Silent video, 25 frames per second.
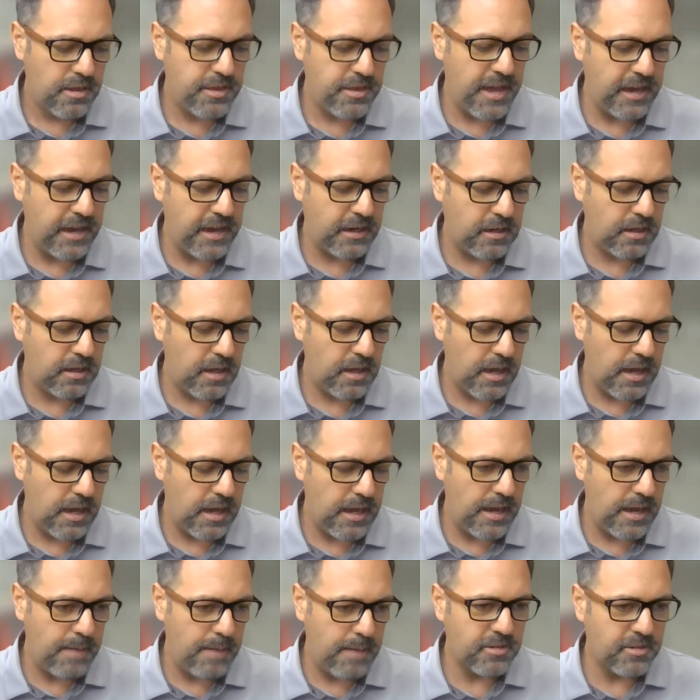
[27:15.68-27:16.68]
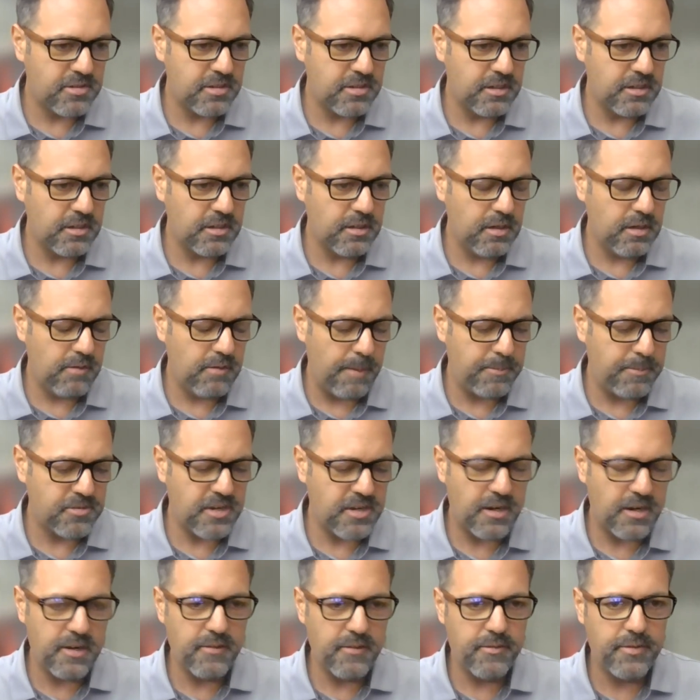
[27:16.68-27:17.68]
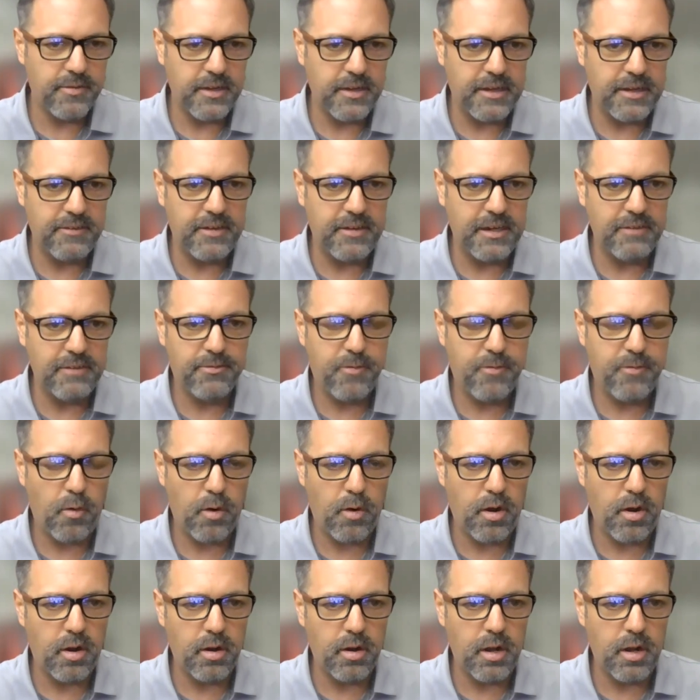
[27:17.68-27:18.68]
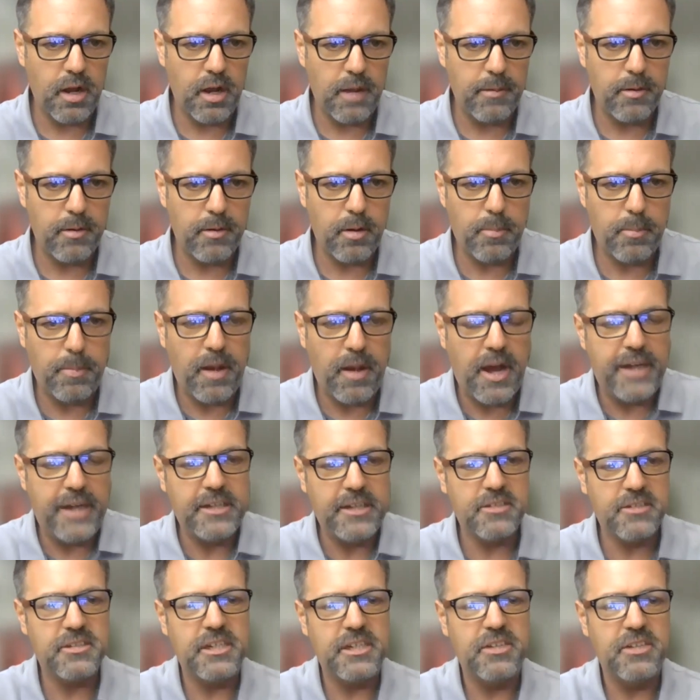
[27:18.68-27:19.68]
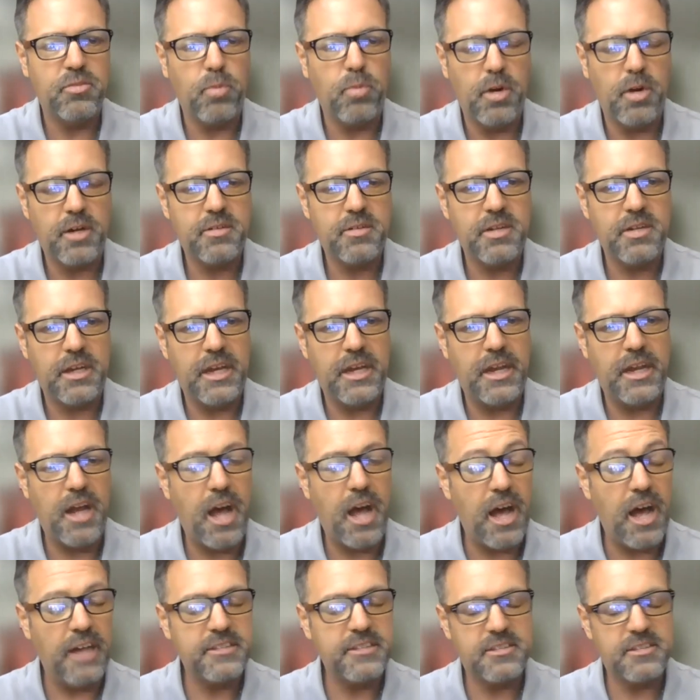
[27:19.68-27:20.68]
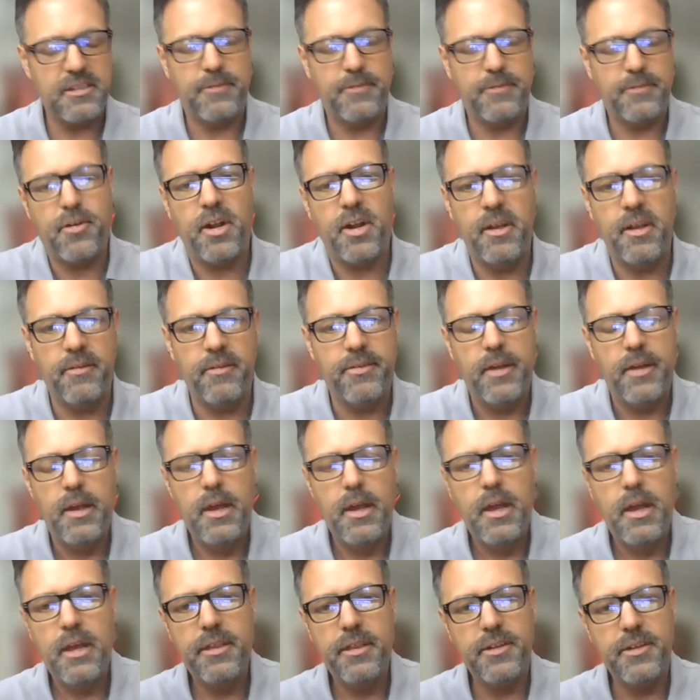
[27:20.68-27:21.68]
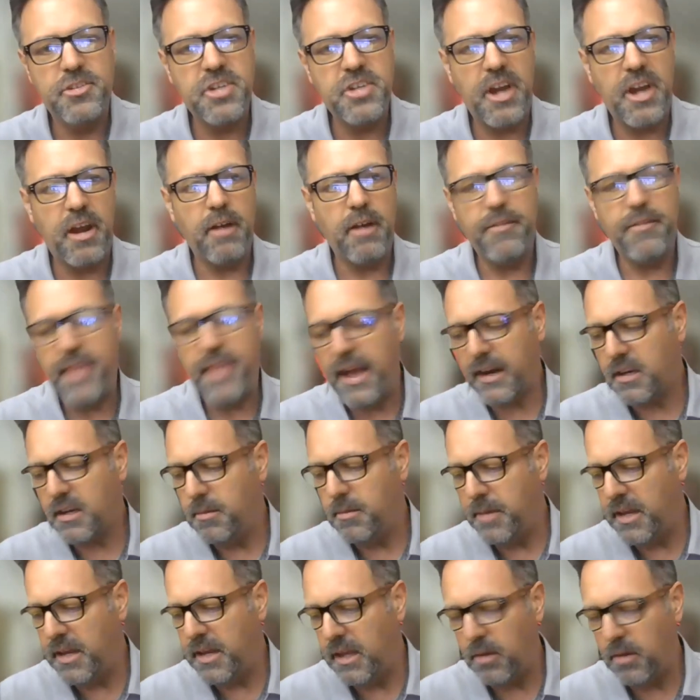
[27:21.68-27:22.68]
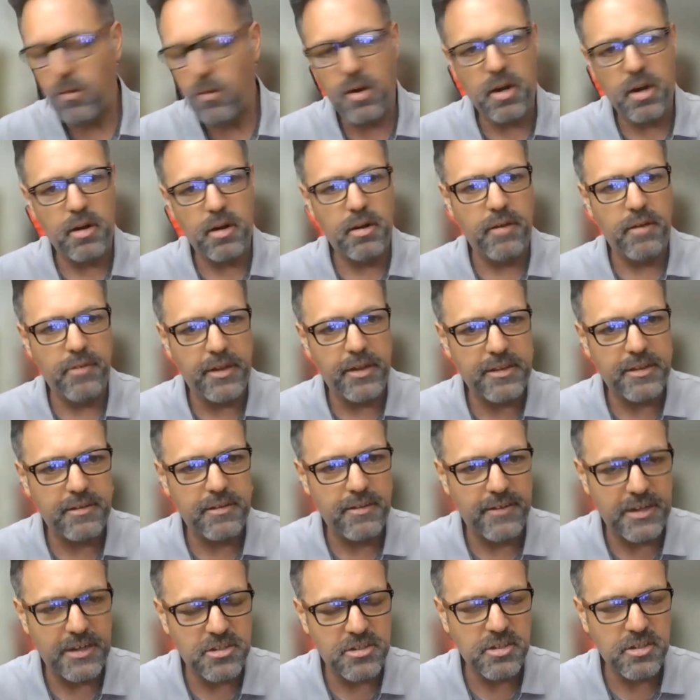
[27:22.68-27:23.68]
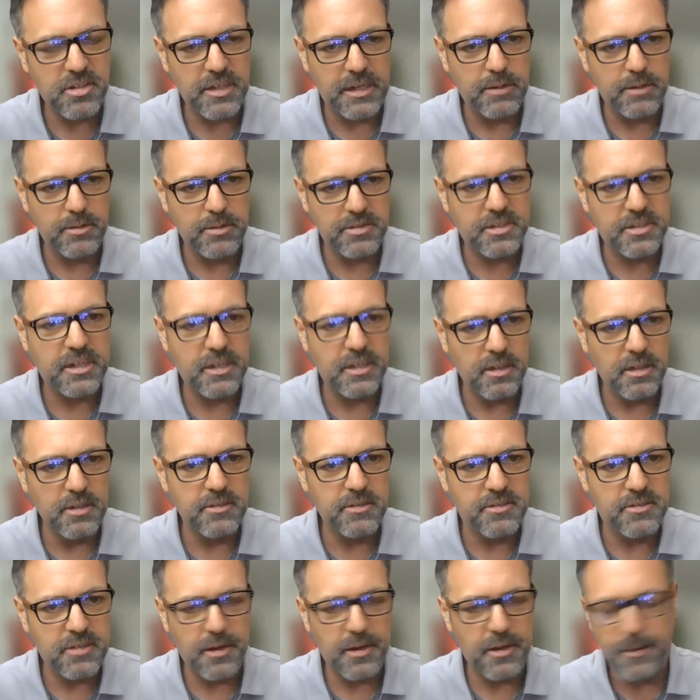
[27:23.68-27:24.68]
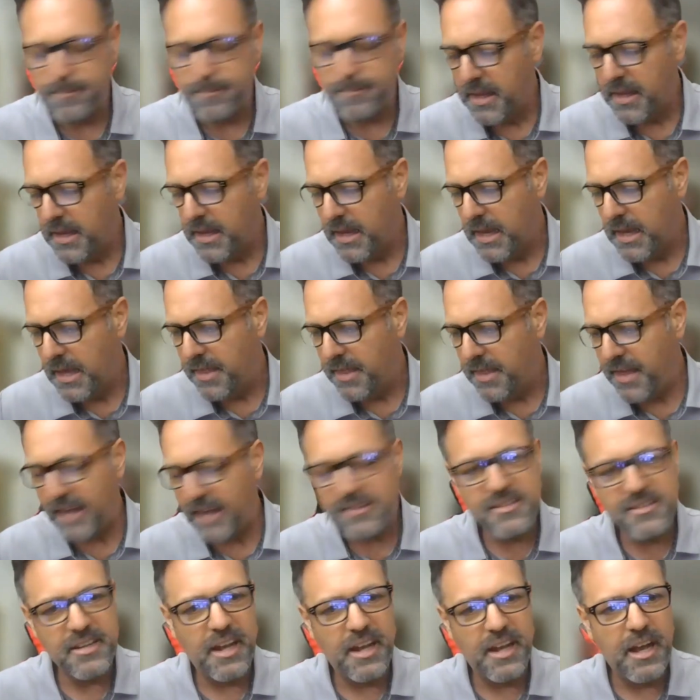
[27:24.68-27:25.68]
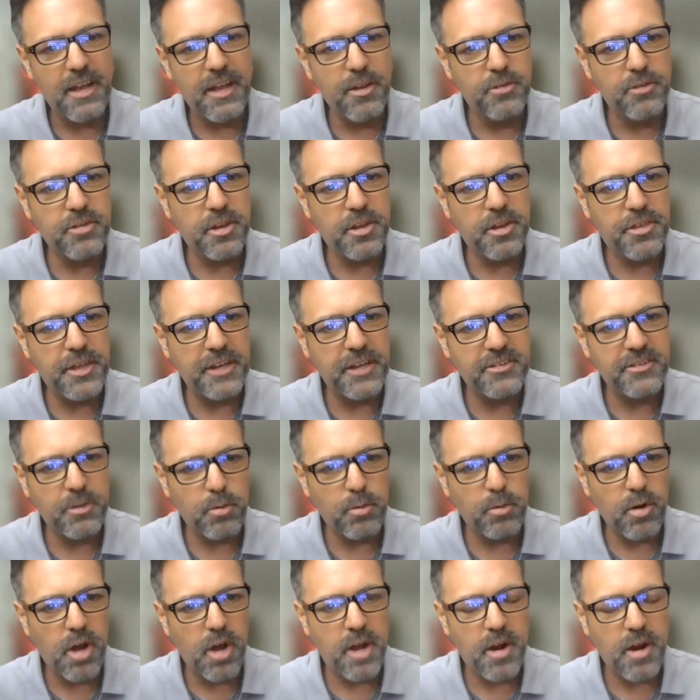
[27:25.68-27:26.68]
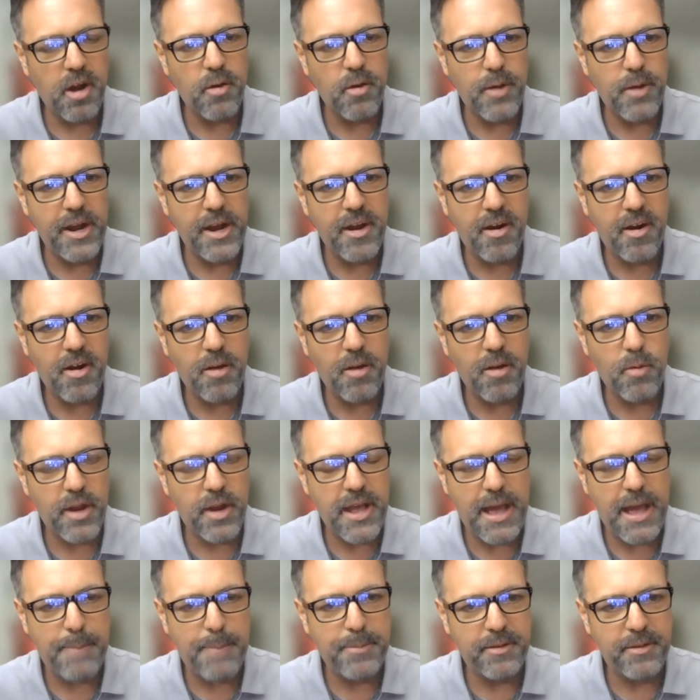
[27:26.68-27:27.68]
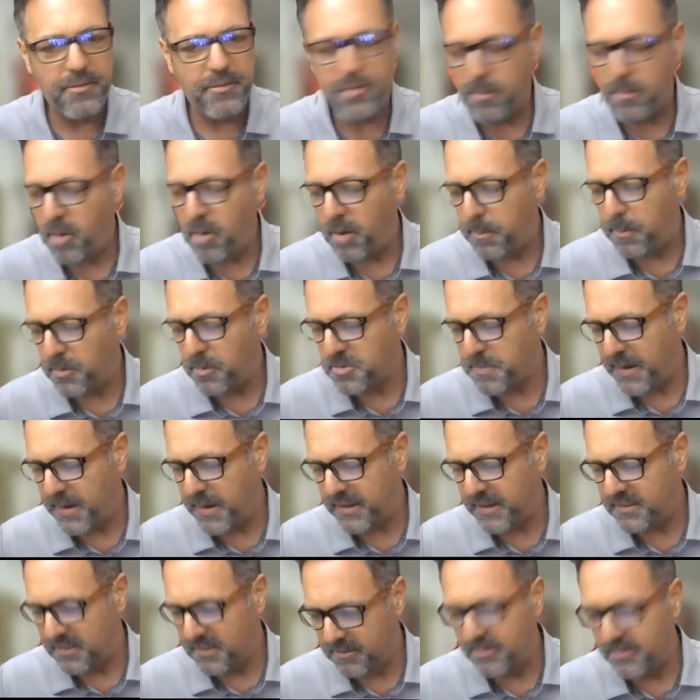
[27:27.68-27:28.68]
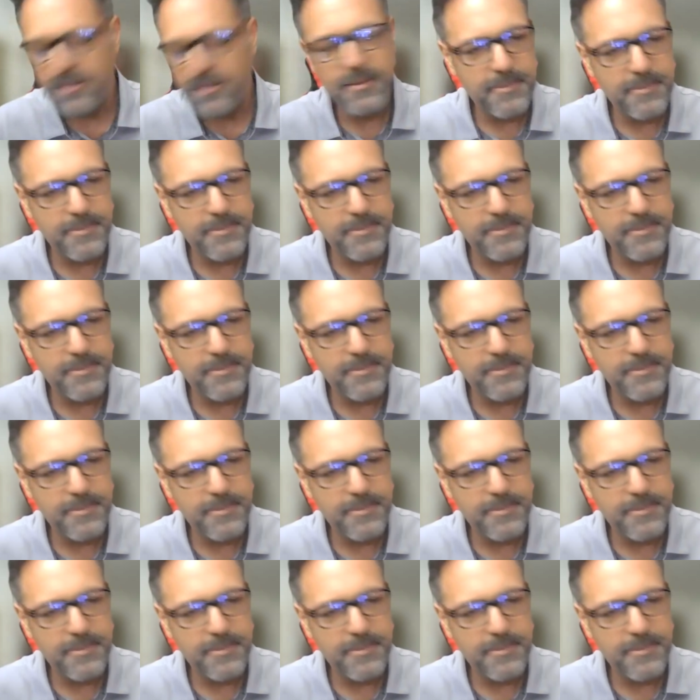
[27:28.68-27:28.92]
thank Emerson Representative Levy for her behind the scenes work to get us in front of the chair of that committee where eventually it was killed. So that's those are the things that were on our radar and what happened from our perspective.